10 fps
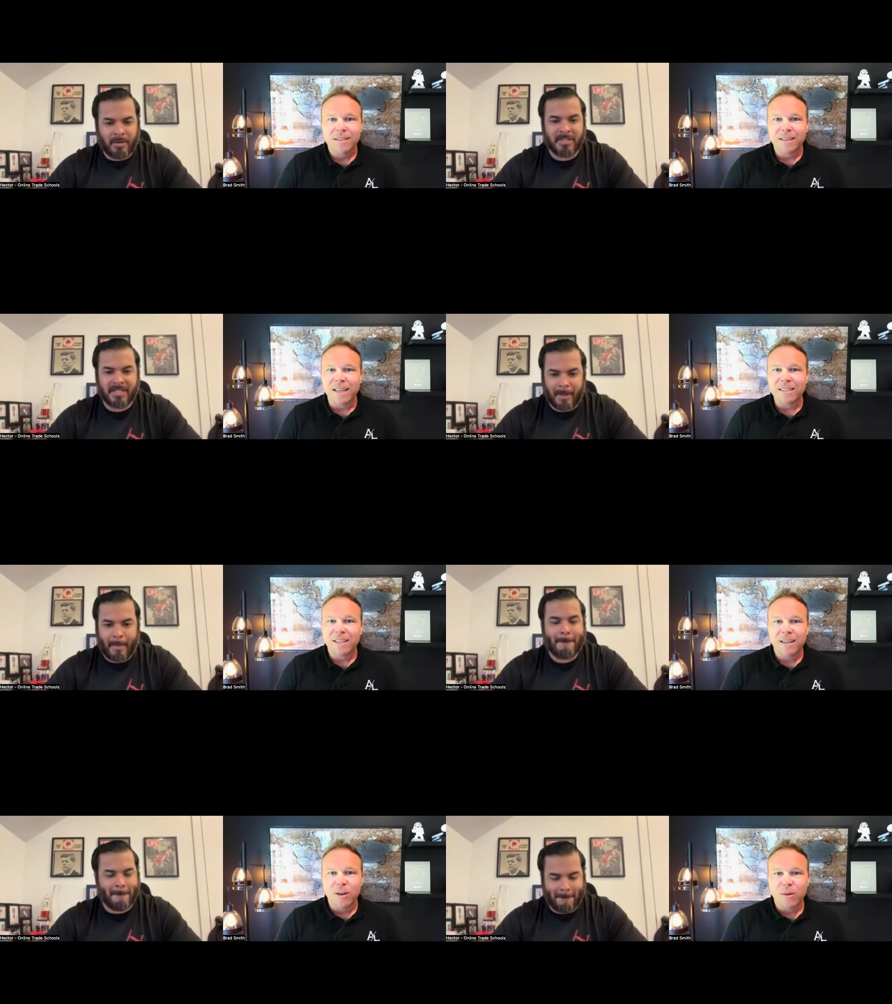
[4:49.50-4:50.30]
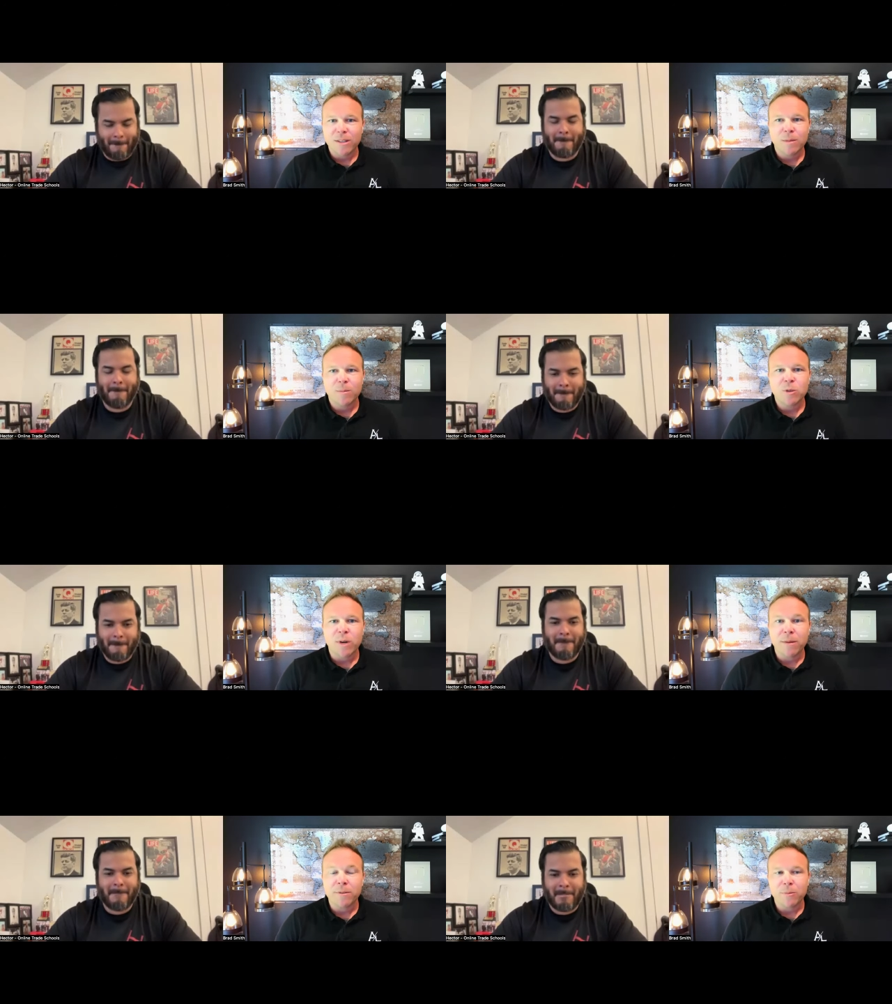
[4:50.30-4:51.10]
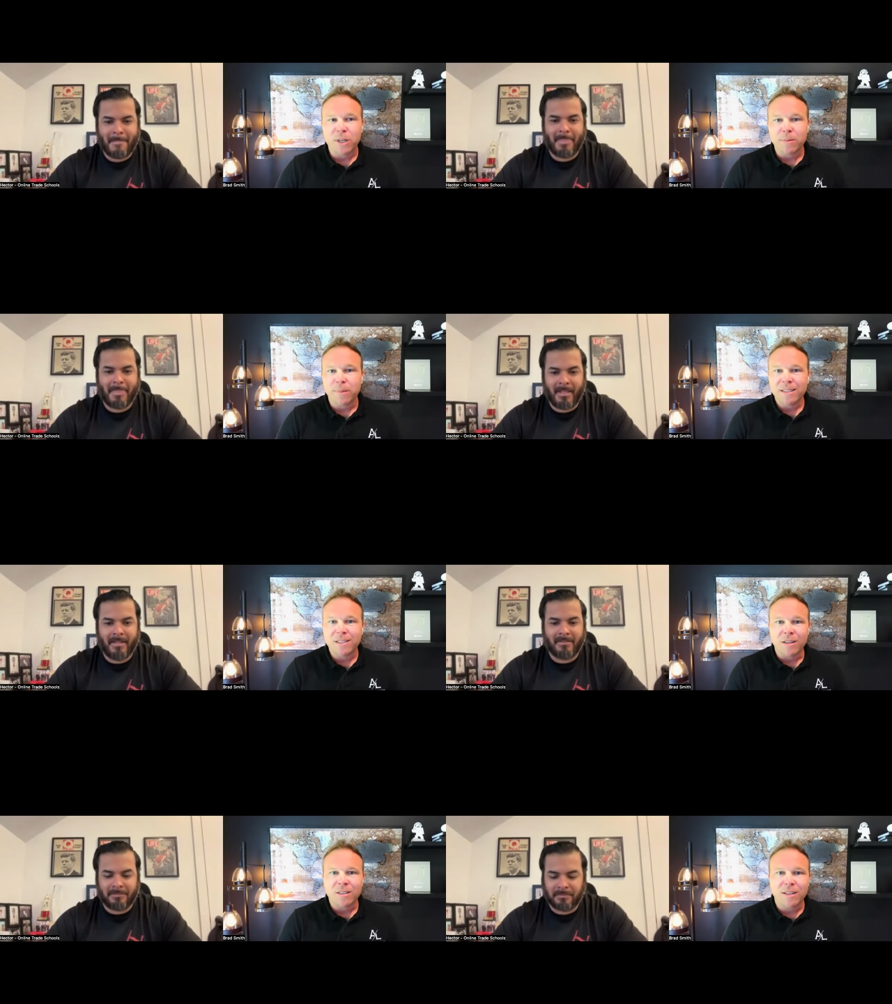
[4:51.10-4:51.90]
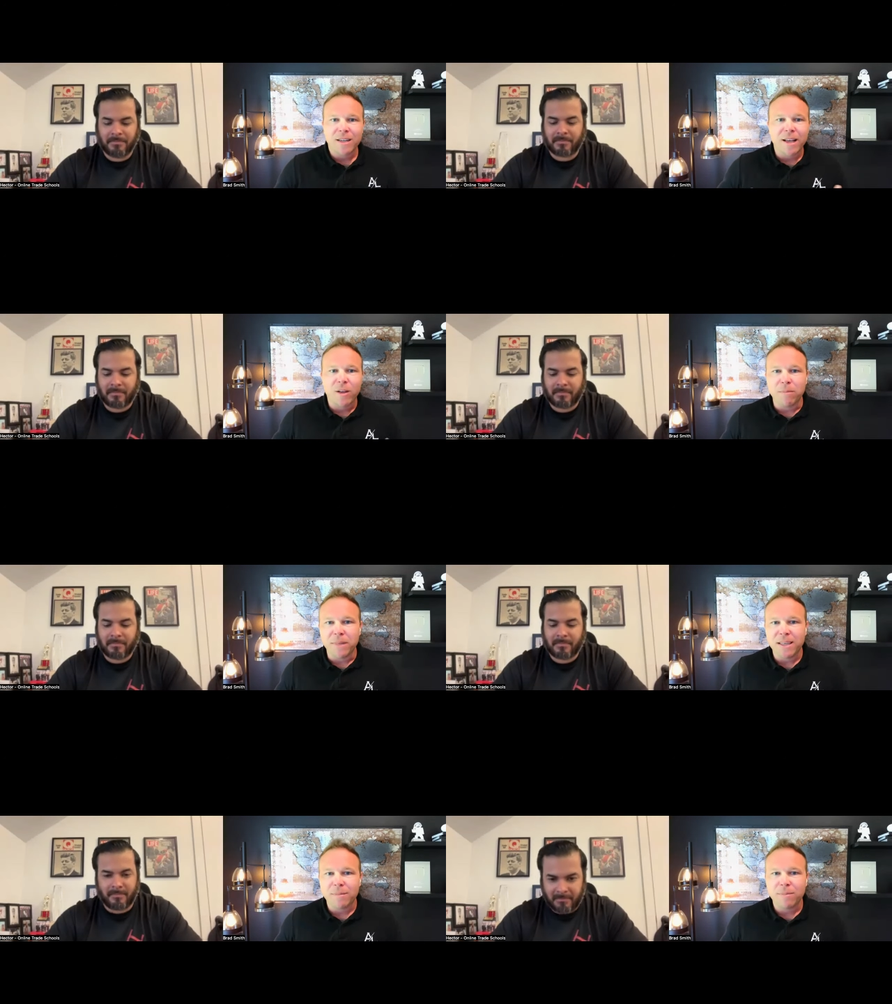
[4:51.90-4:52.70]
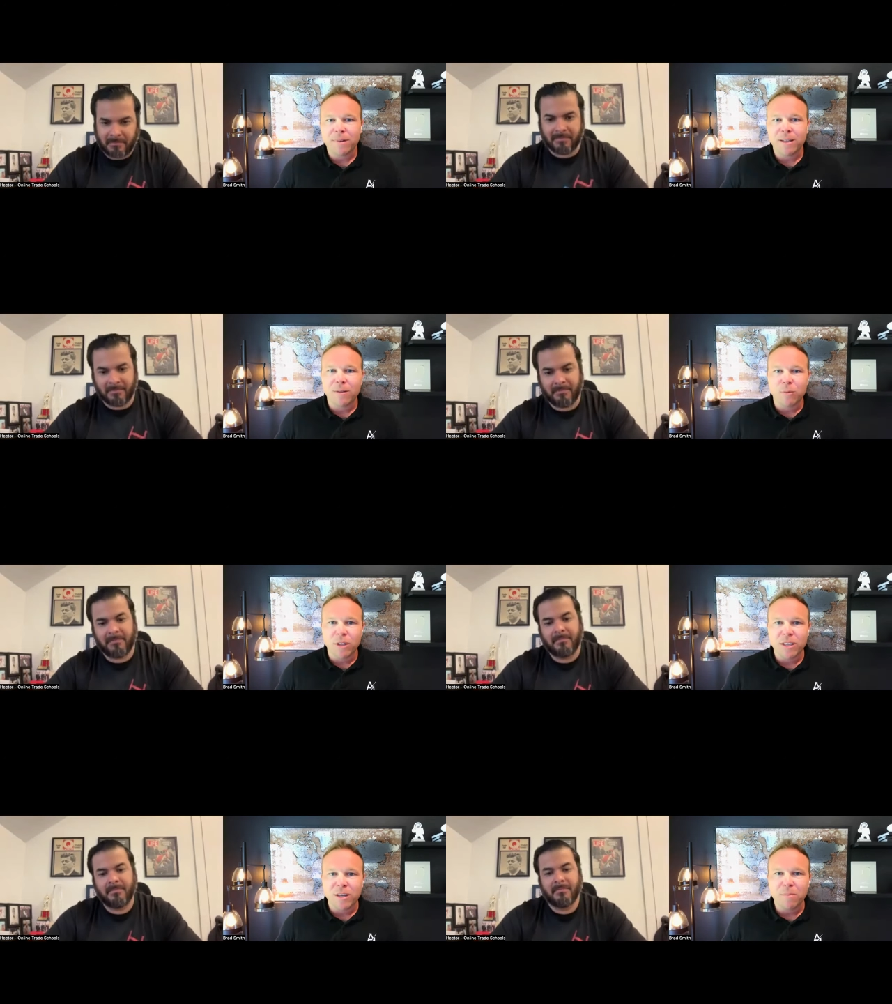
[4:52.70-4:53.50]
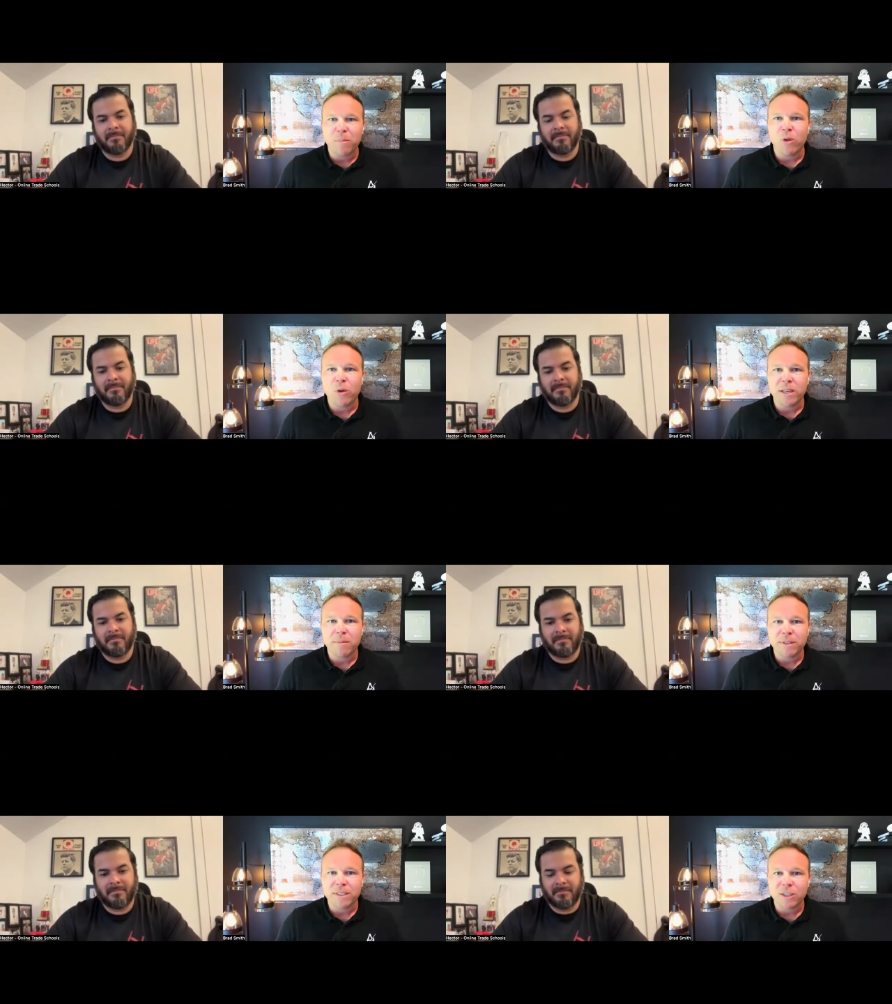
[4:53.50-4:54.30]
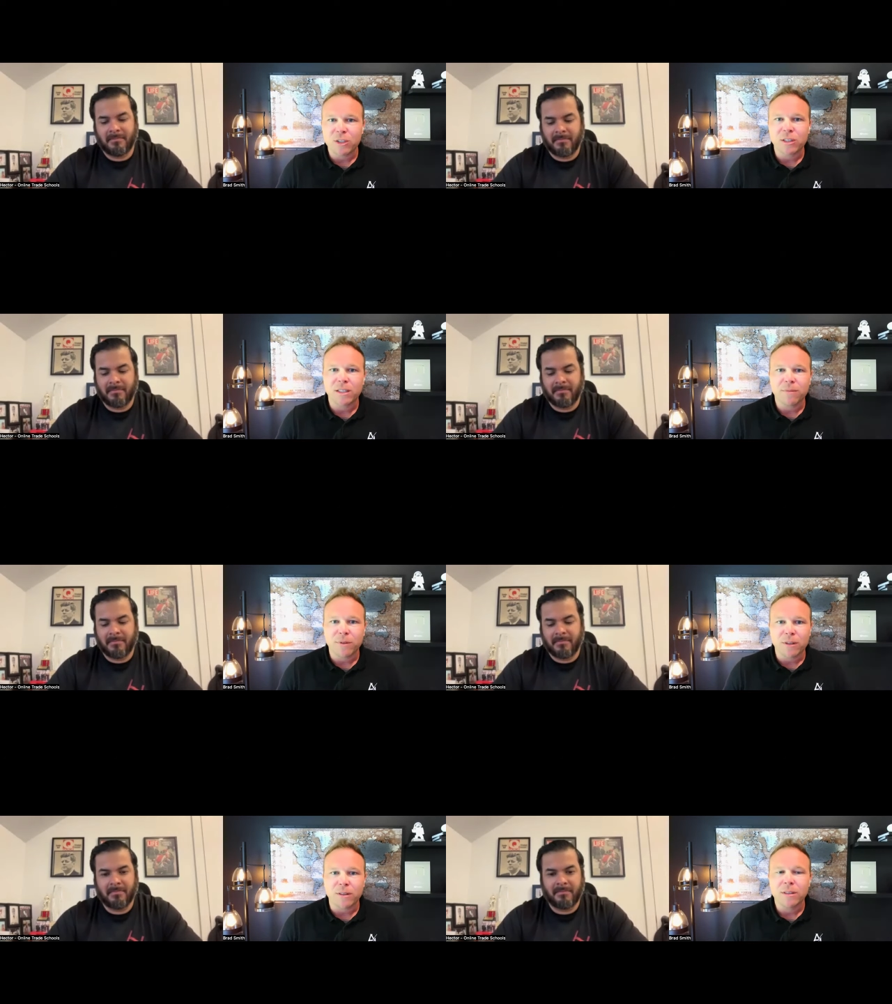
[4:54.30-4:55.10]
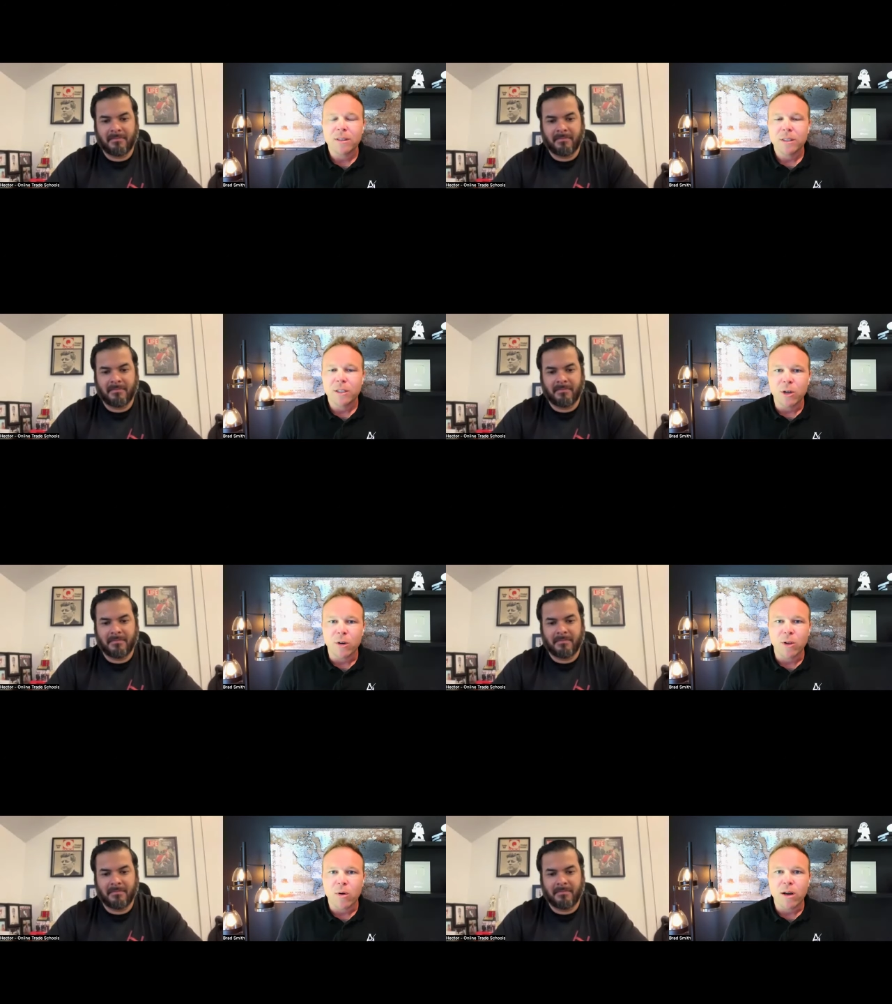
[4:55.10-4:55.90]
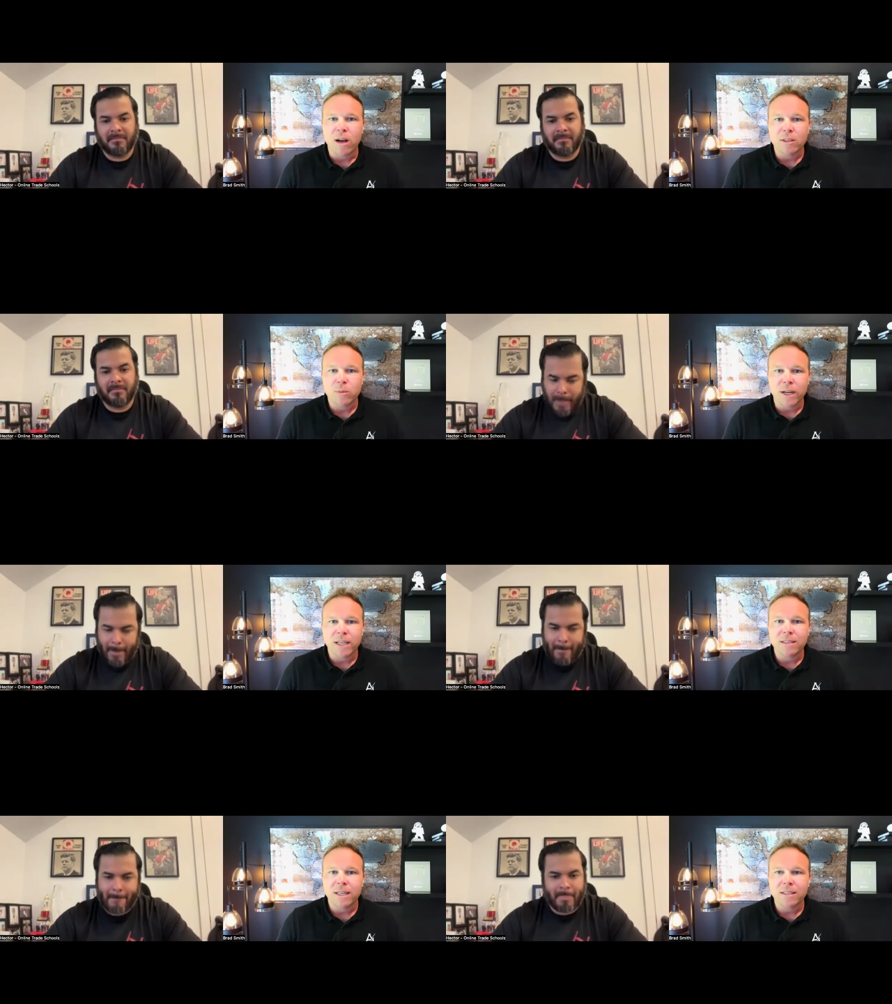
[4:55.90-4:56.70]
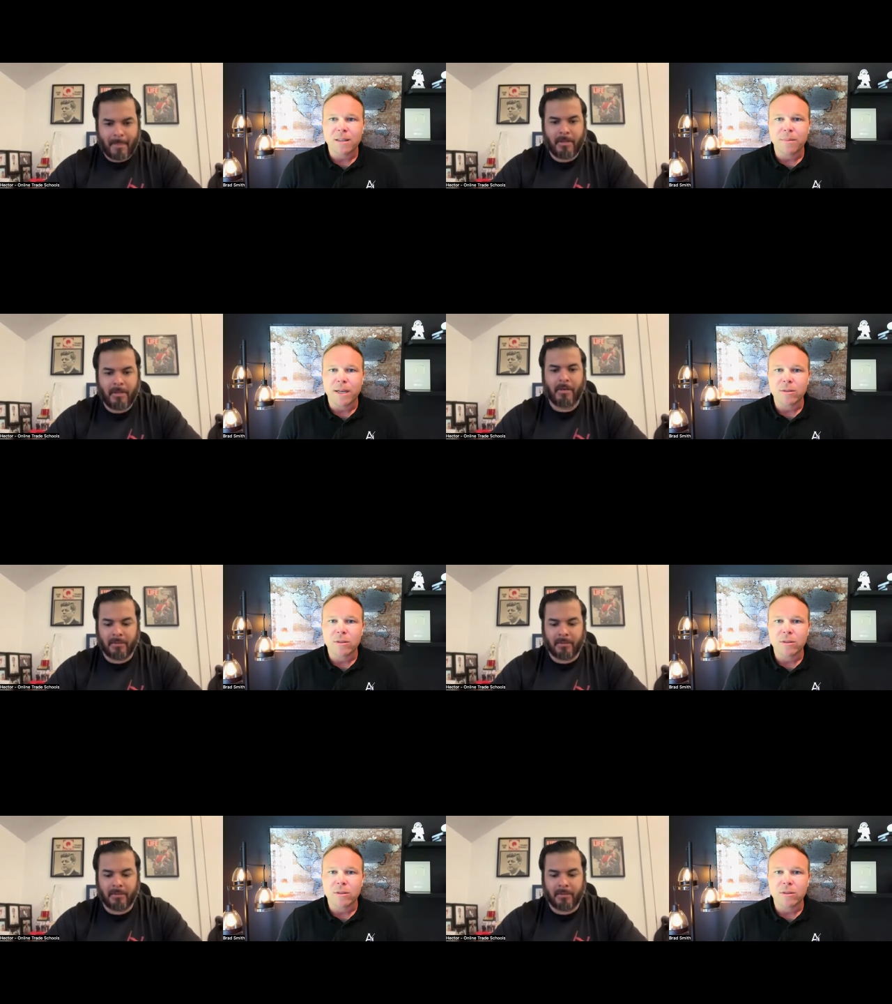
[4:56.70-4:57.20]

Speaker 1: 100%. That's going to go on someone's resume. It's also going to help me get a really good employee potentially for, you know, low cost where I can test them out.